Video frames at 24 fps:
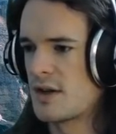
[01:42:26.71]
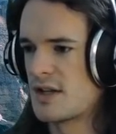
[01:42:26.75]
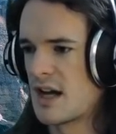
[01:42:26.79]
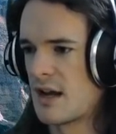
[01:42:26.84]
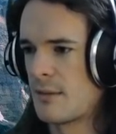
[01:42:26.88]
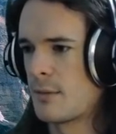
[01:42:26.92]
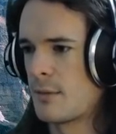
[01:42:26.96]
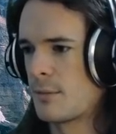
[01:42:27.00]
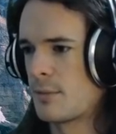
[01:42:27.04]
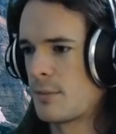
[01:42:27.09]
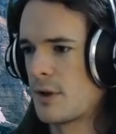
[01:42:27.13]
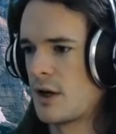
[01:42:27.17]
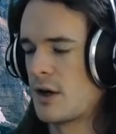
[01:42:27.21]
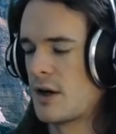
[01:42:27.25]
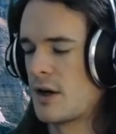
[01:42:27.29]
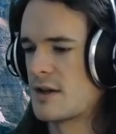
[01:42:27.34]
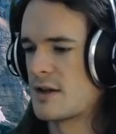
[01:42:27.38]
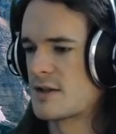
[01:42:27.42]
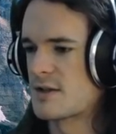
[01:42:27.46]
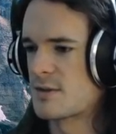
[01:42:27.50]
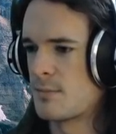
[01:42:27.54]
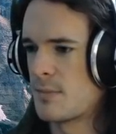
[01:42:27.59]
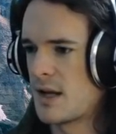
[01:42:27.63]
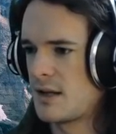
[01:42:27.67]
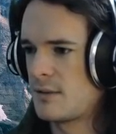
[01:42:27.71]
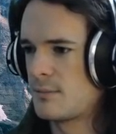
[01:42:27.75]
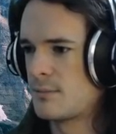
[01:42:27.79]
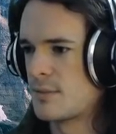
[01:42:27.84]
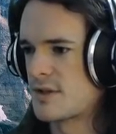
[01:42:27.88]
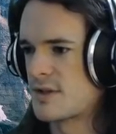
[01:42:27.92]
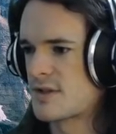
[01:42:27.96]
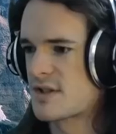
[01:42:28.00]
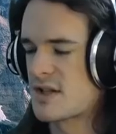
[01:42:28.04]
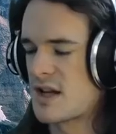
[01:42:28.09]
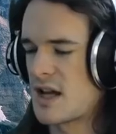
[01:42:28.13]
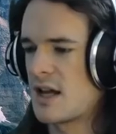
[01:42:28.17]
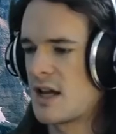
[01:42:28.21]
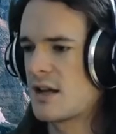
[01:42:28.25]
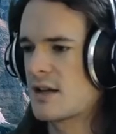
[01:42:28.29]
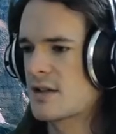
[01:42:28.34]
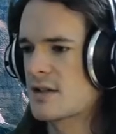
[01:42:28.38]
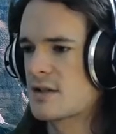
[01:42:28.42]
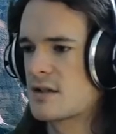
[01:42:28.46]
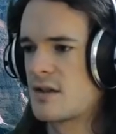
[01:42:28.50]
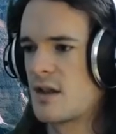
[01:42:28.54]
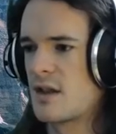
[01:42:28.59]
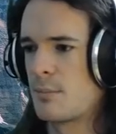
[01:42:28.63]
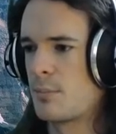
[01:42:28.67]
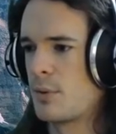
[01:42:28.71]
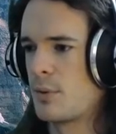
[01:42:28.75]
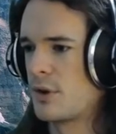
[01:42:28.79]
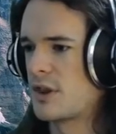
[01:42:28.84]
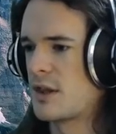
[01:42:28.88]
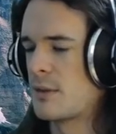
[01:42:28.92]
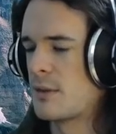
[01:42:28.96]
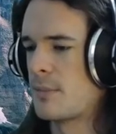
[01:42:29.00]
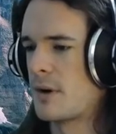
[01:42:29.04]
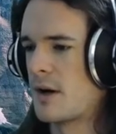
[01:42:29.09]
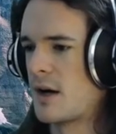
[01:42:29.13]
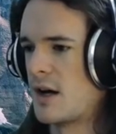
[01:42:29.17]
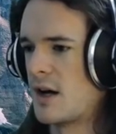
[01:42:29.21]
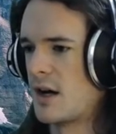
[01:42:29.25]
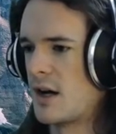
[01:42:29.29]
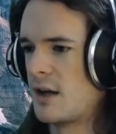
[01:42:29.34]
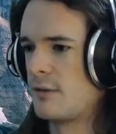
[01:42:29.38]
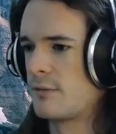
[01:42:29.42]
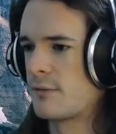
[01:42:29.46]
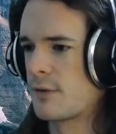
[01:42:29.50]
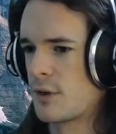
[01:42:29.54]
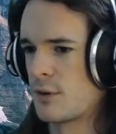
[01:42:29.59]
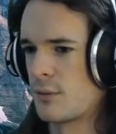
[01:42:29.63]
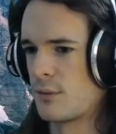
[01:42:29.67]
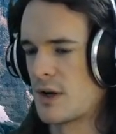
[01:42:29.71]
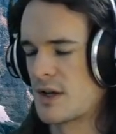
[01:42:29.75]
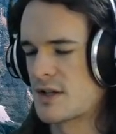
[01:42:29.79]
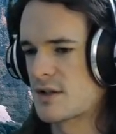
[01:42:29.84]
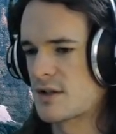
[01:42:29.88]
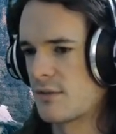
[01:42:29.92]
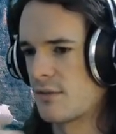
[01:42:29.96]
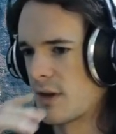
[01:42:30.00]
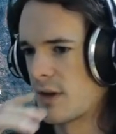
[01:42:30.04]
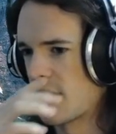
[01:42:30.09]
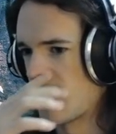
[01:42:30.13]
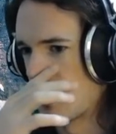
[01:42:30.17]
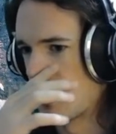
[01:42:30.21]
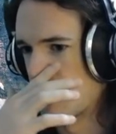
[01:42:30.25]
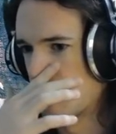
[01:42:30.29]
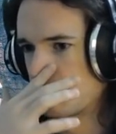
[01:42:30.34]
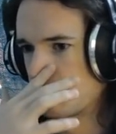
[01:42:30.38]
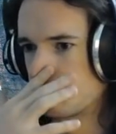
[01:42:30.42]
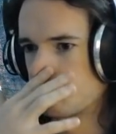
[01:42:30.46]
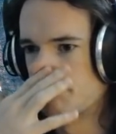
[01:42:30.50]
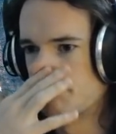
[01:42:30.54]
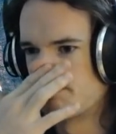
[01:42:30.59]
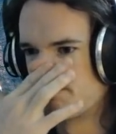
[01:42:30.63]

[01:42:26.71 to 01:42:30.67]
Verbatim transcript: Diamond player has made mistakes that put them behind for the rest of the game.